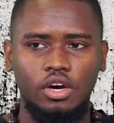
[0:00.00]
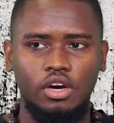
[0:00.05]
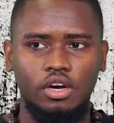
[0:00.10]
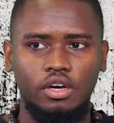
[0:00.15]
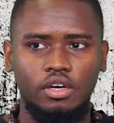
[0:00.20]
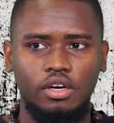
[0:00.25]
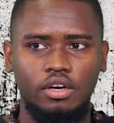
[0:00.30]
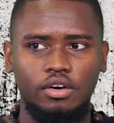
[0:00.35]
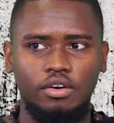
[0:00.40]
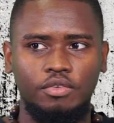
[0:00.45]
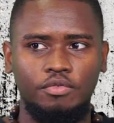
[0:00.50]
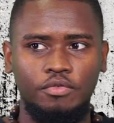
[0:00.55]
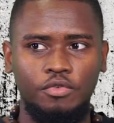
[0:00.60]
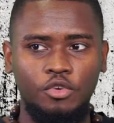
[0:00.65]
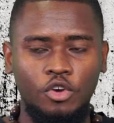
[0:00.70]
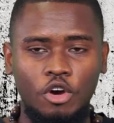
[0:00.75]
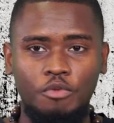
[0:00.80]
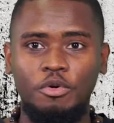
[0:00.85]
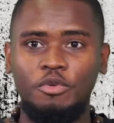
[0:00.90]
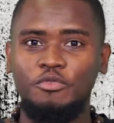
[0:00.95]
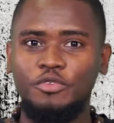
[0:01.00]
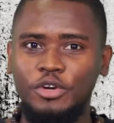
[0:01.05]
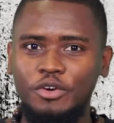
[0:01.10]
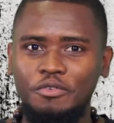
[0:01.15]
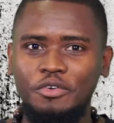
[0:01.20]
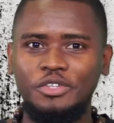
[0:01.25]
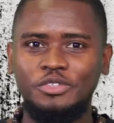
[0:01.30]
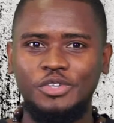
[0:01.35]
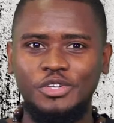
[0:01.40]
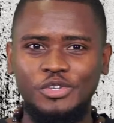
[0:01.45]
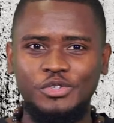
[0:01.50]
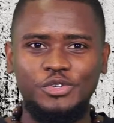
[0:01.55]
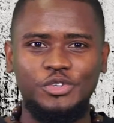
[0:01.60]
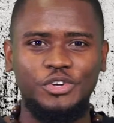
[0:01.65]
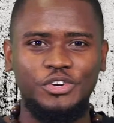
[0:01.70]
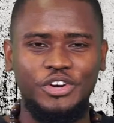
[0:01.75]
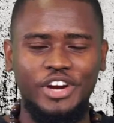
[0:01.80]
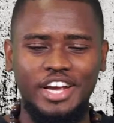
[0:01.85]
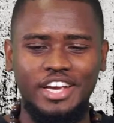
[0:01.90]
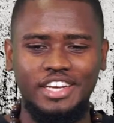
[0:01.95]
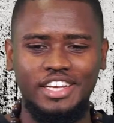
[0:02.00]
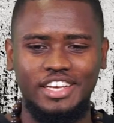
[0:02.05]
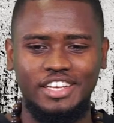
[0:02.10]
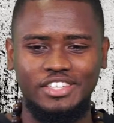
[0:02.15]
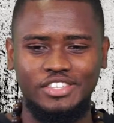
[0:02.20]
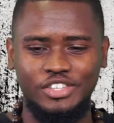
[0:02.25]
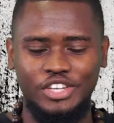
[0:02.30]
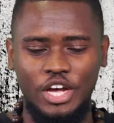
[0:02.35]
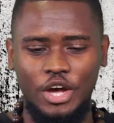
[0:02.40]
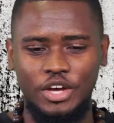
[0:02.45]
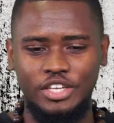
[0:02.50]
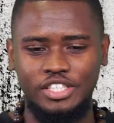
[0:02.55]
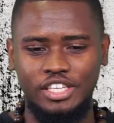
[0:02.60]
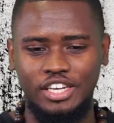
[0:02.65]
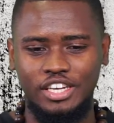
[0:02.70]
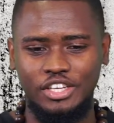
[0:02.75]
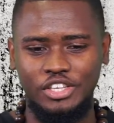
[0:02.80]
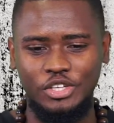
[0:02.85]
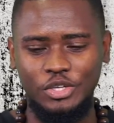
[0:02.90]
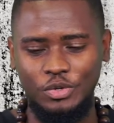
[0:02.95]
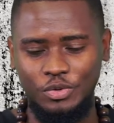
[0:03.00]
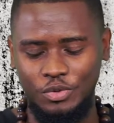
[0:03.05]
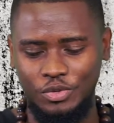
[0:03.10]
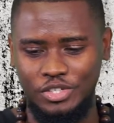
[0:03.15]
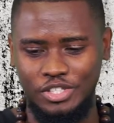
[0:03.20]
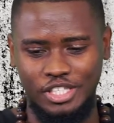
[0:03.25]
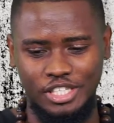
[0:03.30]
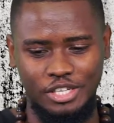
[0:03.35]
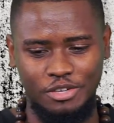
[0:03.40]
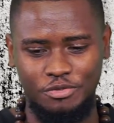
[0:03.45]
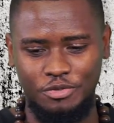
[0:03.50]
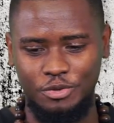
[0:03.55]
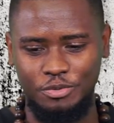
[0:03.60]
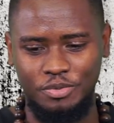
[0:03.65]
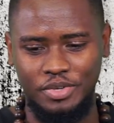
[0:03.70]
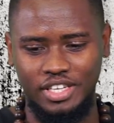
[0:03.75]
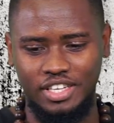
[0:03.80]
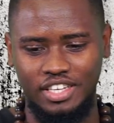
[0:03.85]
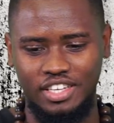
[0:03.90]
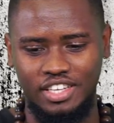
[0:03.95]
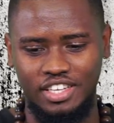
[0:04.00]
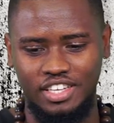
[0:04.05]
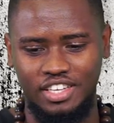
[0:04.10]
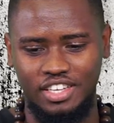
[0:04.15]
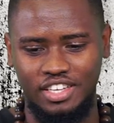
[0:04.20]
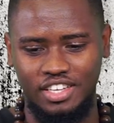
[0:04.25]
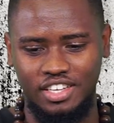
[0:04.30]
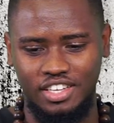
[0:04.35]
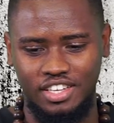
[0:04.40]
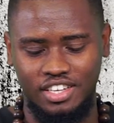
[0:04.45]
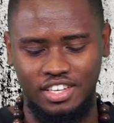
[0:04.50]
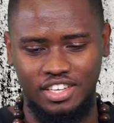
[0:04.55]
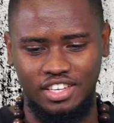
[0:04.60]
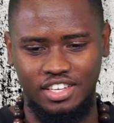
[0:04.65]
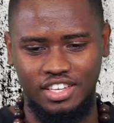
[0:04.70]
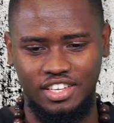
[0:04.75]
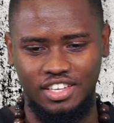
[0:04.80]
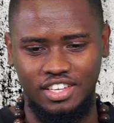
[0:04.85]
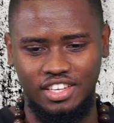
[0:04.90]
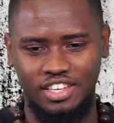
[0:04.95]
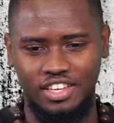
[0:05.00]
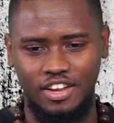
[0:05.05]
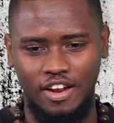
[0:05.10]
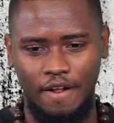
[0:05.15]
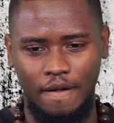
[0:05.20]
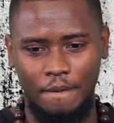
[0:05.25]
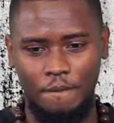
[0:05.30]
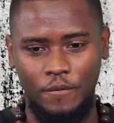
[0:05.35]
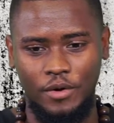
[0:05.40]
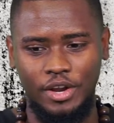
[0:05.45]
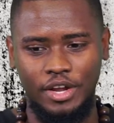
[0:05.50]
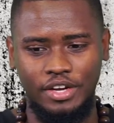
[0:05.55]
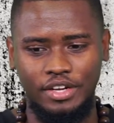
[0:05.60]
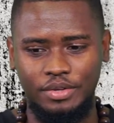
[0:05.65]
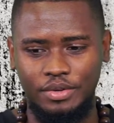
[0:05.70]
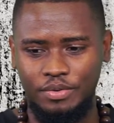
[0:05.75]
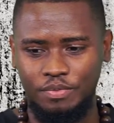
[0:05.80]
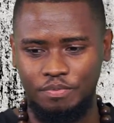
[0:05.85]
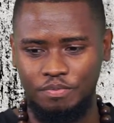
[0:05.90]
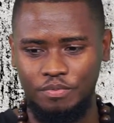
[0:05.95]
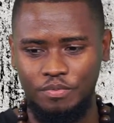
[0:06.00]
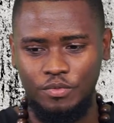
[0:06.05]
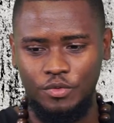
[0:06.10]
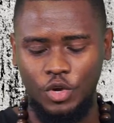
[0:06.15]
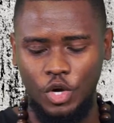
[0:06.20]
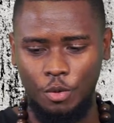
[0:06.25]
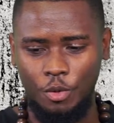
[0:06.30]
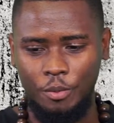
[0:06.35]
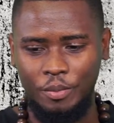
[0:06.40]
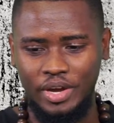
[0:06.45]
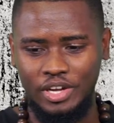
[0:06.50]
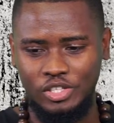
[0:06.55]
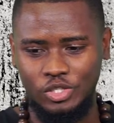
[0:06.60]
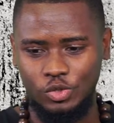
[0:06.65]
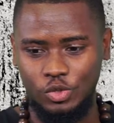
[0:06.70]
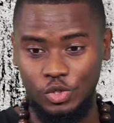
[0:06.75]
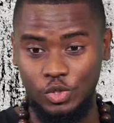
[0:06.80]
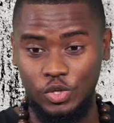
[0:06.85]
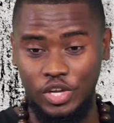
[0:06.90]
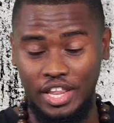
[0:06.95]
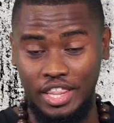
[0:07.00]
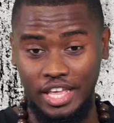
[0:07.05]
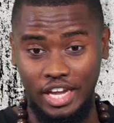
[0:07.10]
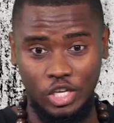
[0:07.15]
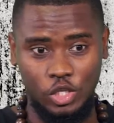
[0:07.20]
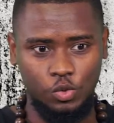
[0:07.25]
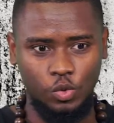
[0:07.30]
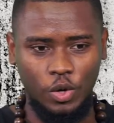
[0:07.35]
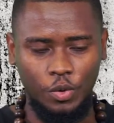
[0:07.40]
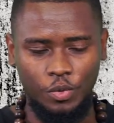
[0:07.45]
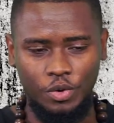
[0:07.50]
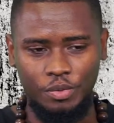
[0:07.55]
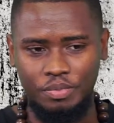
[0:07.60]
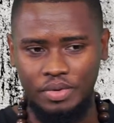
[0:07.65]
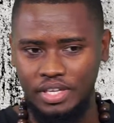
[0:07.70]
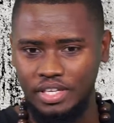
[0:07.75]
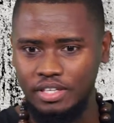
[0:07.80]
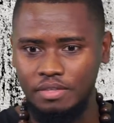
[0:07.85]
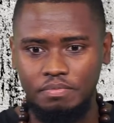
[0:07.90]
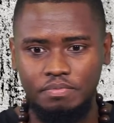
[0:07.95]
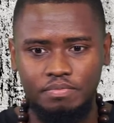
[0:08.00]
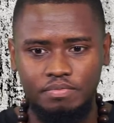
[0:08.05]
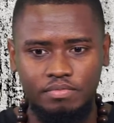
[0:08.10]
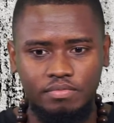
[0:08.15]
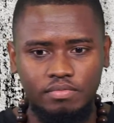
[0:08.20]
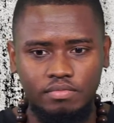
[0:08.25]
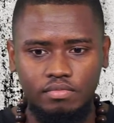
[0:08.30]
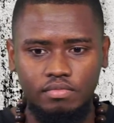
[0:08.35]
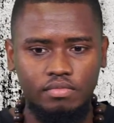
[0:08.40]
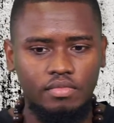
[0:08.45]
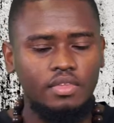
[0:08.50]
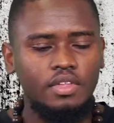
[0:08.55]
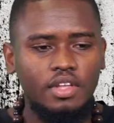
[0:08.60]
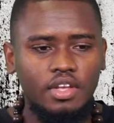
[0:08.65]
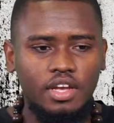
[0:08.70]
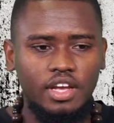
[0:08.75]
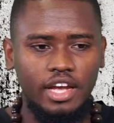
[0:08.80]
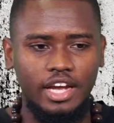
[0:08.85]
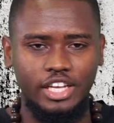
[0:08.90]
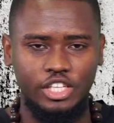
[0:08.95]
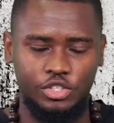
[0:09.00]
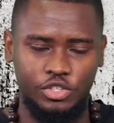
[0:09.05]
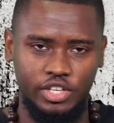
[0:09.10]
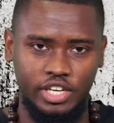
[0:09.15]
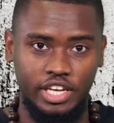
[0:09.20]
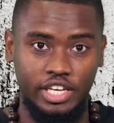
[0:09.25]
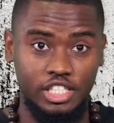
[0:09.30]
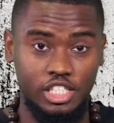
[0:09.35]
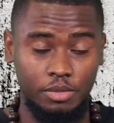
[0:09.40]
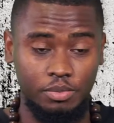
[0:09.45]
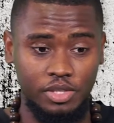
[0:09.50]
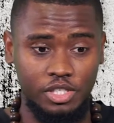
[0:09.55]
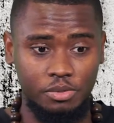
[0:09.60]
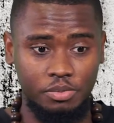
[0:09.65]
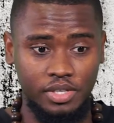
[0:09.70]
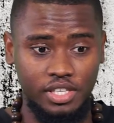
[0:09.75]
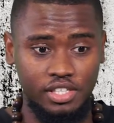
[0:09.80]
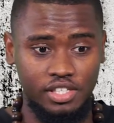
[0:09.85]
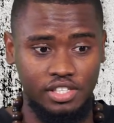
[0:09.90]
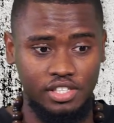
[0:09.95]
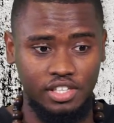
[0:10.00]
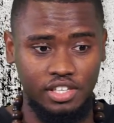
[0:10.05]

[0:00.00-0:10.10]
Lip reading: A few of my favorites were sold right there, so that was a huge deal for me. I'm one of the one of my milestones. So our next one would be entering an exhibit space.